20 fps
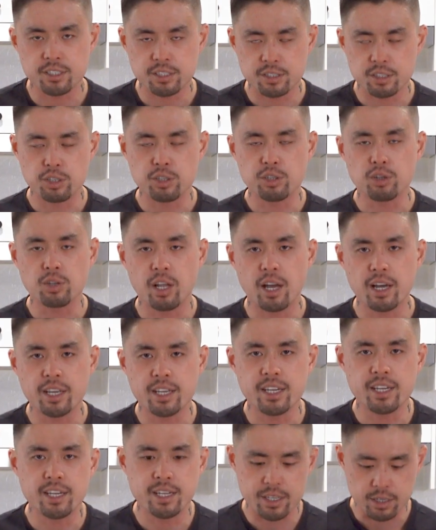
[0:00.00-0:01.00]
it to your
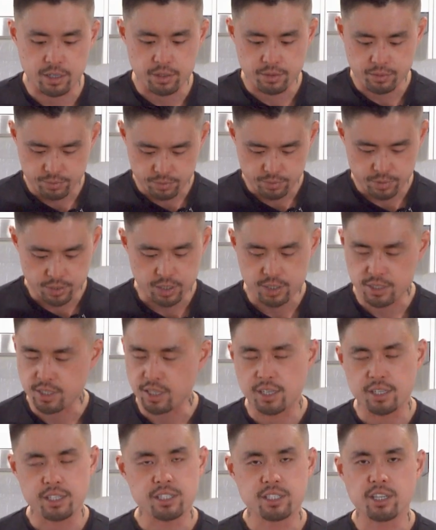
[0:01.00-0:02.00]
liking, just set
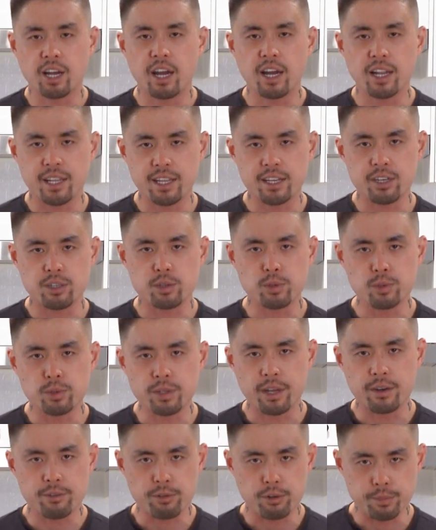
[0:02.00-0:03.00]
it aside, let it cool
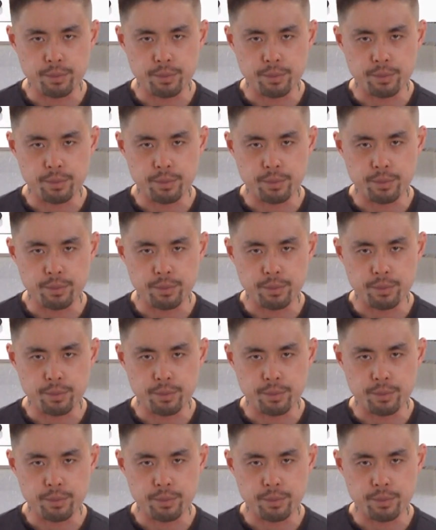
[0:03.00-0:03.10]
down for a